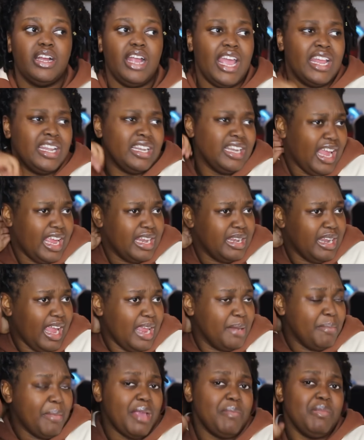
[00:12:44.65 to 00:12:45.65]

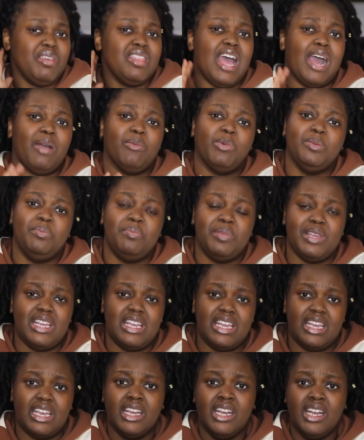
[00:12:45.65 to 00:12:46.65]
And maybe that would
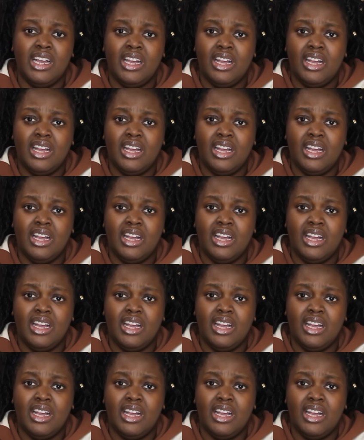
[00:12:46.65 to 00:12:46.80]
be,